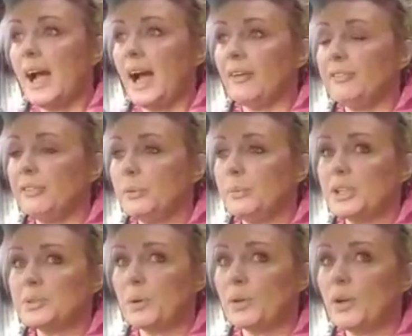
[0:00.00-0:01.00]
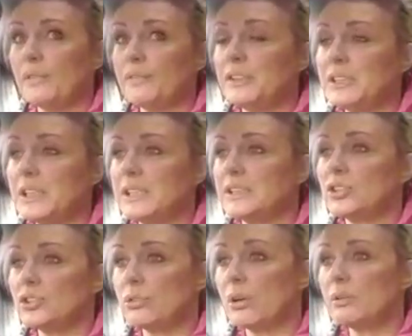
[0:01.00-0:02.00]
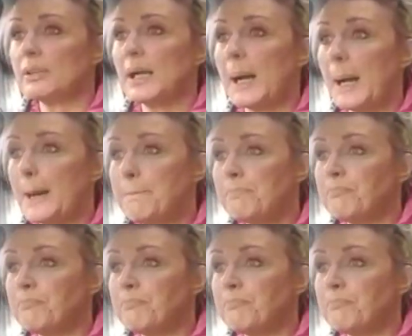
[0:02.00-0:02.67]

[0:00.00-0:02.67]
I feel much more confident, stronger,